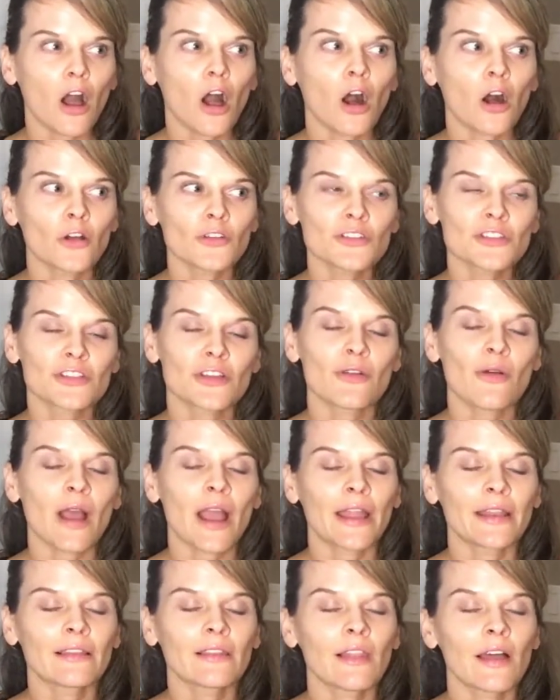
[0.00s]
Also,
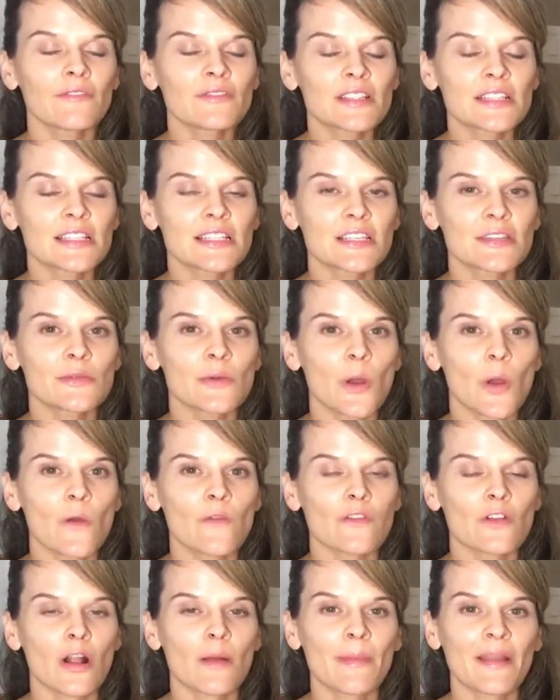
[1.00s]
I'd love to see you
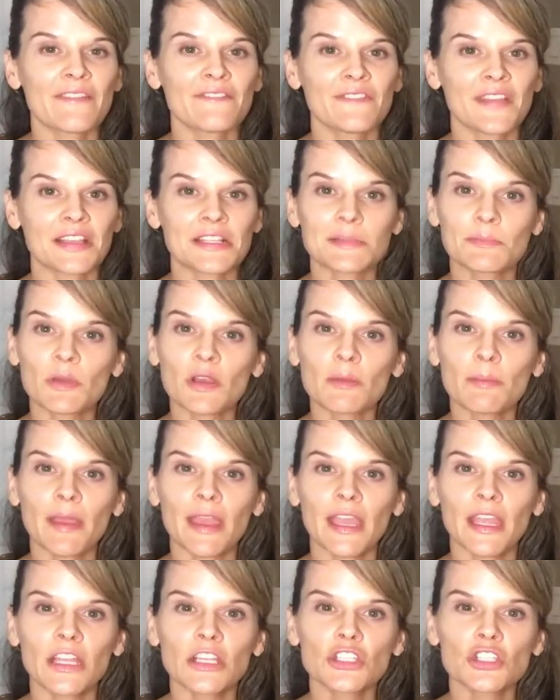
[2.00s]
over on my Facebook
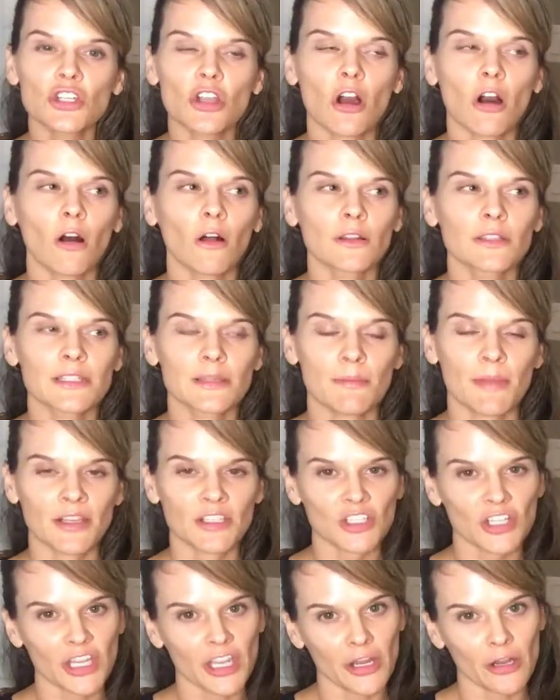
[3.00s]
page called
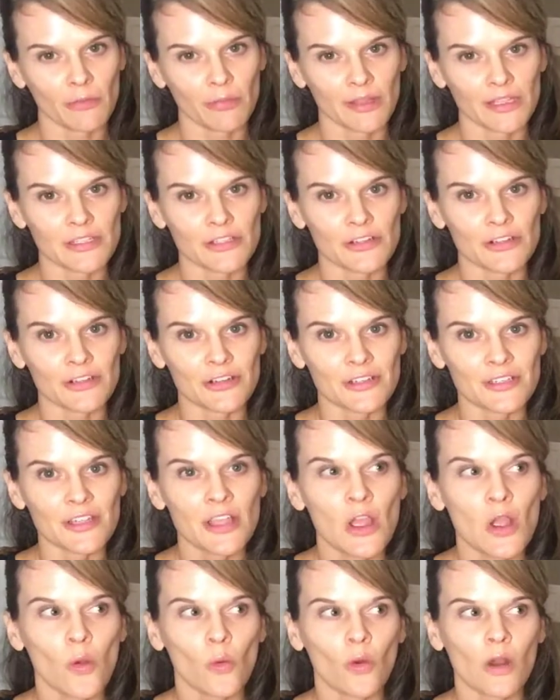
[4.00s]
Dementia Careblazers,
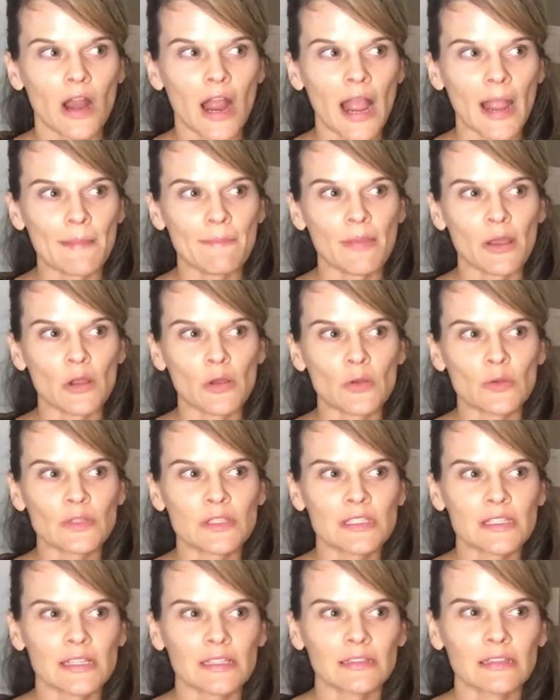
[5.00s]
where I
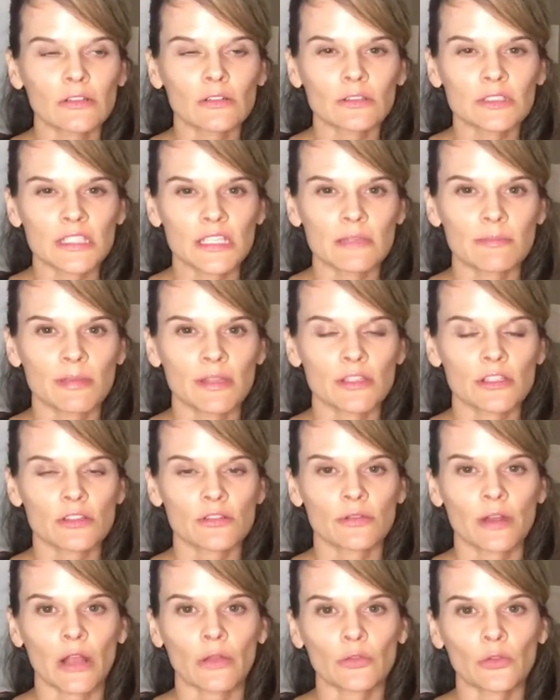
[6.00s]
post little tidbits
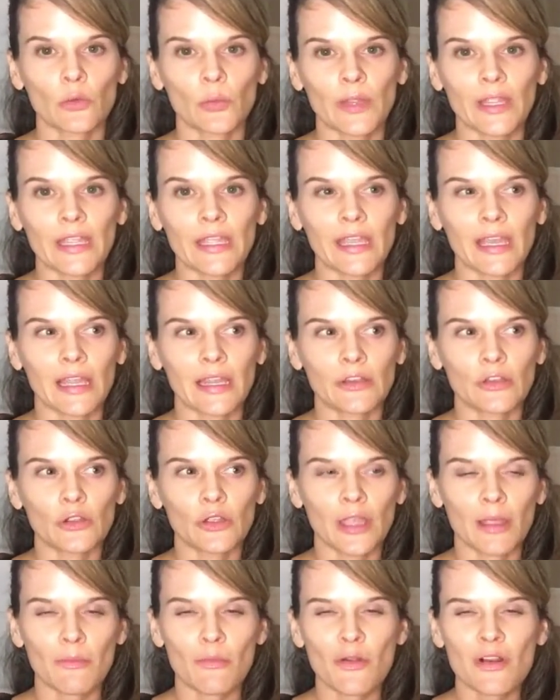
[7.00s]
throughout the week and you
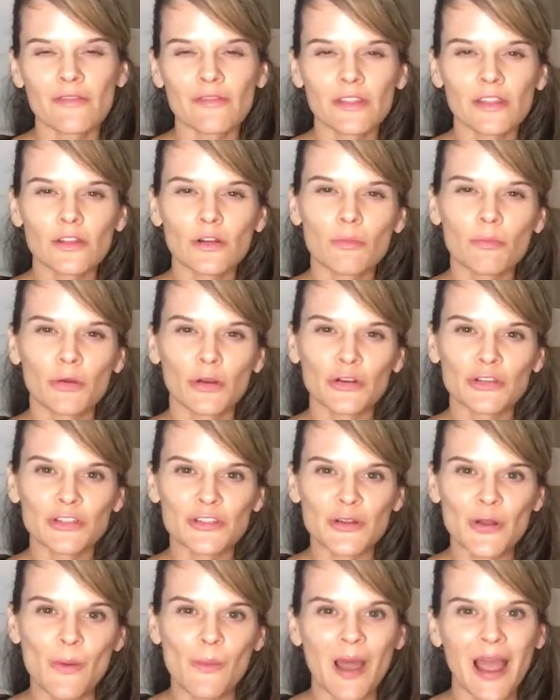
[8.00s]
get more of a little
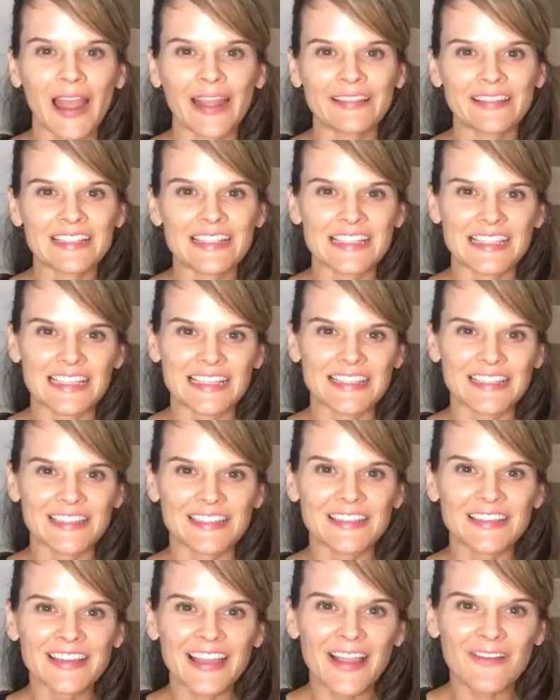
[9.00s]
personal behind the scenes
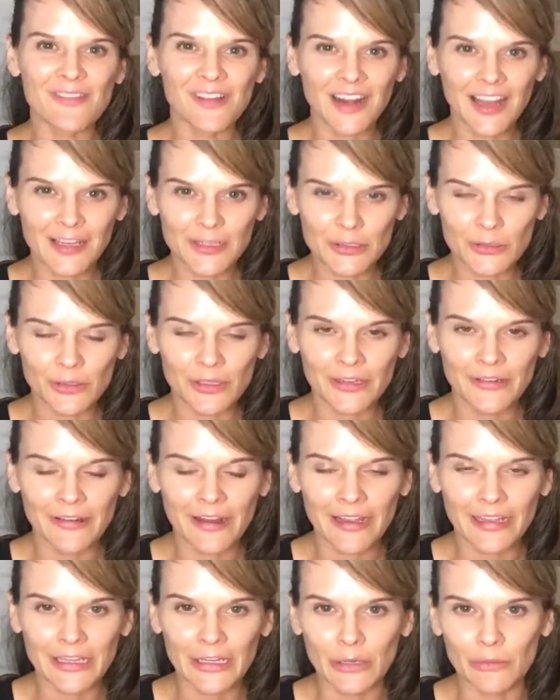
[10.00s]
look at what I do here
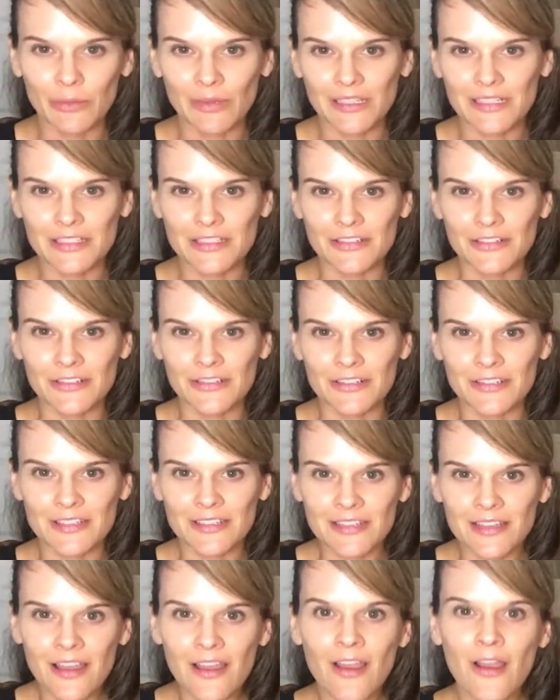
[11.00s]
at Careblazers.
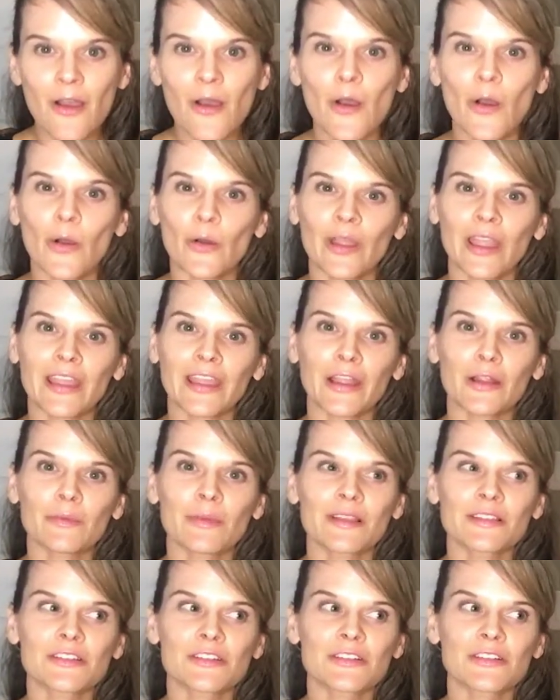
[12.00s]
Okay,
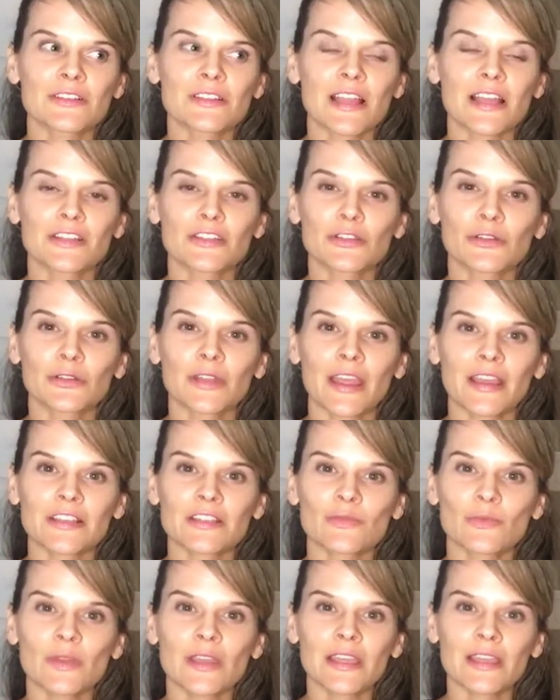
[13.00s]
Careblazers, until
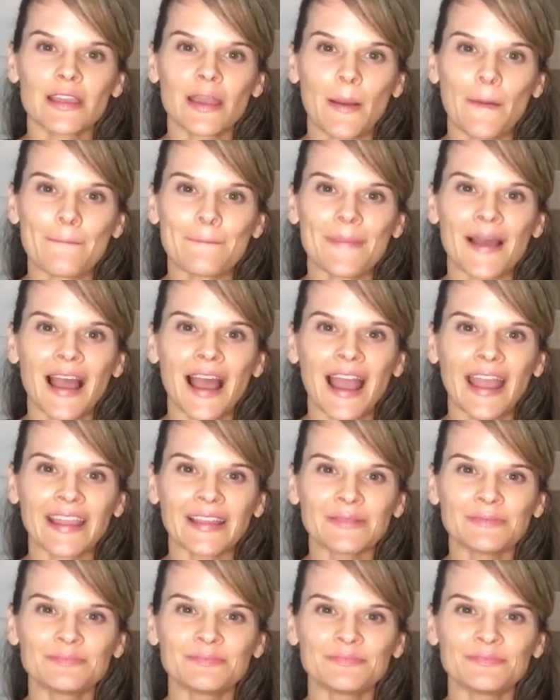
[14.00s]
next week, bye.